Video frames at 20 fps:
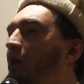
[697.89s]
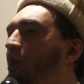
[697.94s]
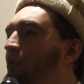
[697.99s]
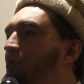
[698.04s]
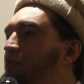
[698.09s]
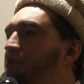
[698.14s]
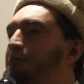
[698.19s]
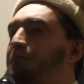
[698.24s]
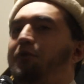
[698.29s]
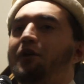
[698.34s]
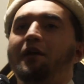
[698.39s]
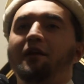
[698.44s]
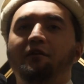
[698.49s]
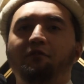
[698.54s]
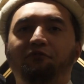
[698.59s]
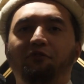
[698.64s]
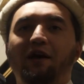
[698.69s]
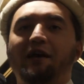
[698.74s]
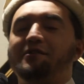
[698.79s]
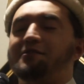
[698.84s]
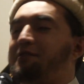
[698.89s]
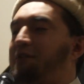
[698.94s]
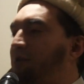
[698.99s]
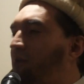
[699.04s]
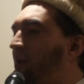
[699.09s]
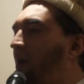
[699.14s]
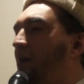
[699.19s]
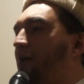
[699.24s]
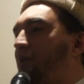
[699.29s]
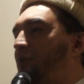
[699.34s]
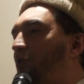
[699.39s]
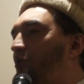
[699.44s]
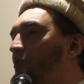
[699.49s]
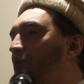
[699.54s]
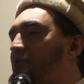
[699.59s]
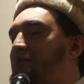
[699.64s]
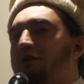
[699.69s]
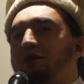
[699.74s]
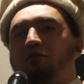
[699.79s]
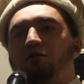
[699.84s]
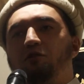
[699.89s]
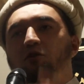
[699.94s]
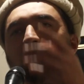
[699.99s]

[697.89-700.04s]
always praying, fasting. You know, he said,